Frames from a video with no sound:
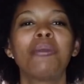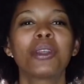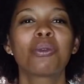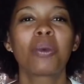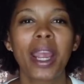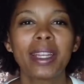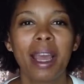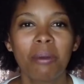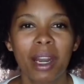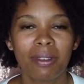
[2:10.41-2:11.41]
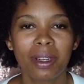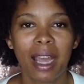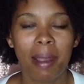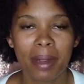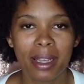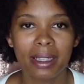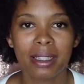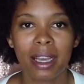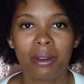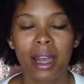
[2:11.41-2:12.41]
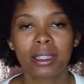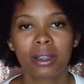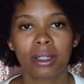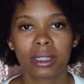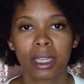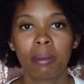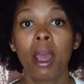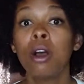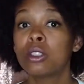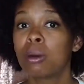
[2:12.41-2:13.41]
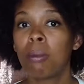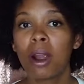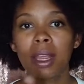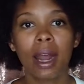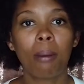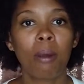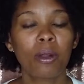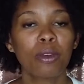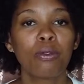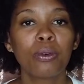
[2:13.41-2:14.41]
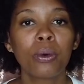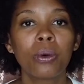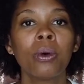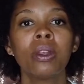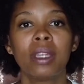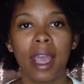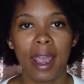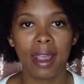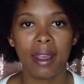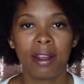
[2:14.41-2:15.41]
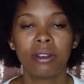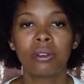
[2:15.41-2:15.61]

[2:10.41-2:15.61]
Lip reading: Just write down whatever time it is that you actually go to sleep. So mark it out. Mark the full day.